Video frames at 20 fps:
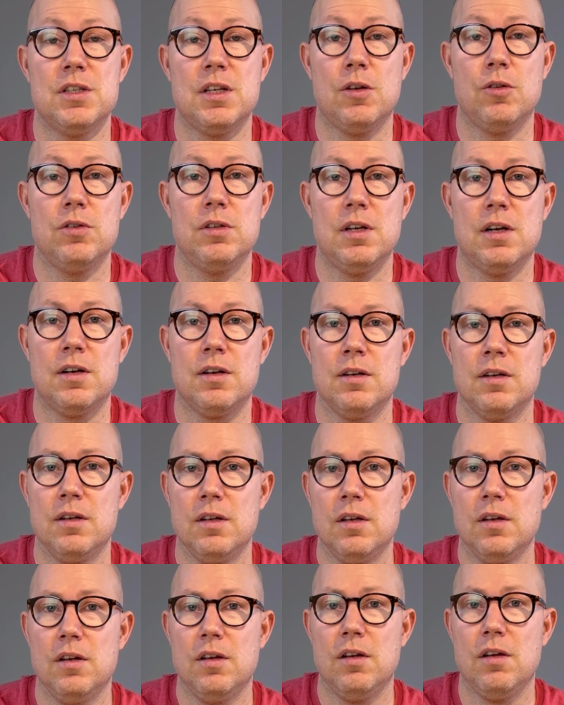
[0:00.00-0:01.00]
out there
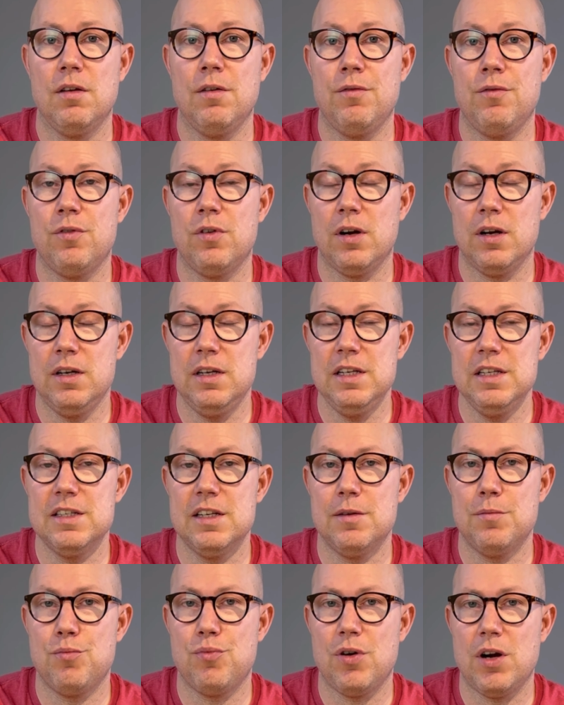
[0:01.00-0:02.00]
for a
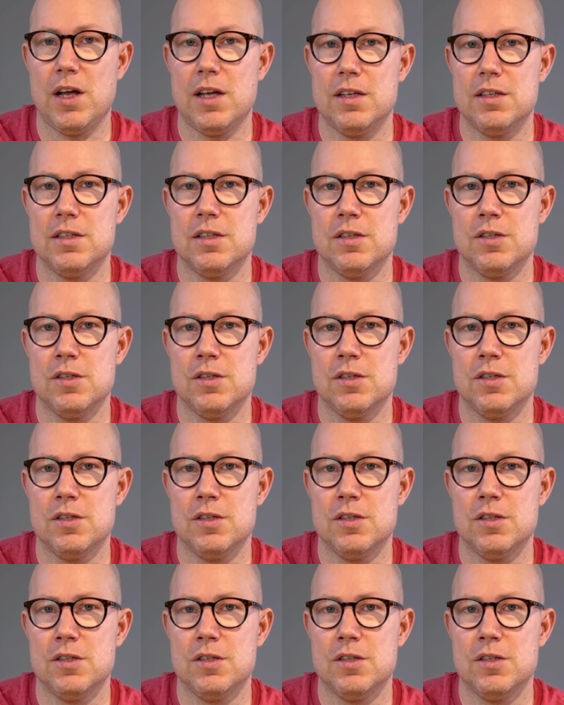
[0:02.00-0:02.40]
decent price.